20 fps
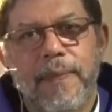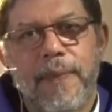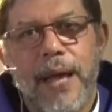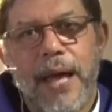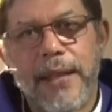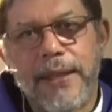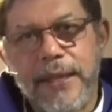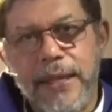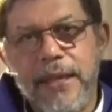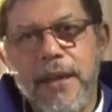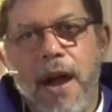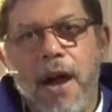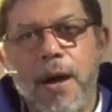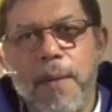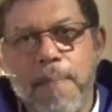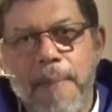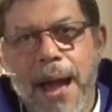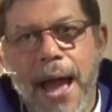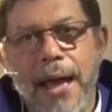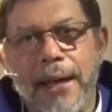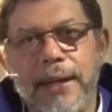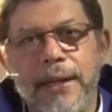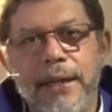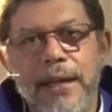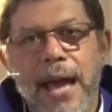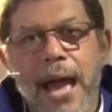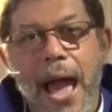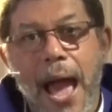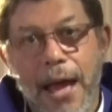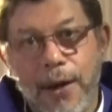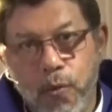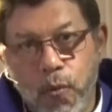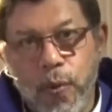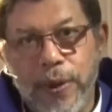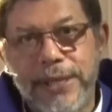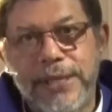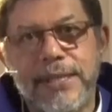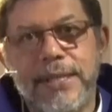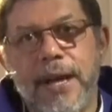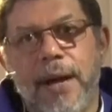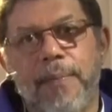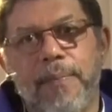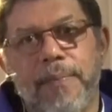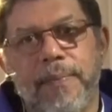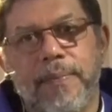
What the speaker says: and the young man had wisdom.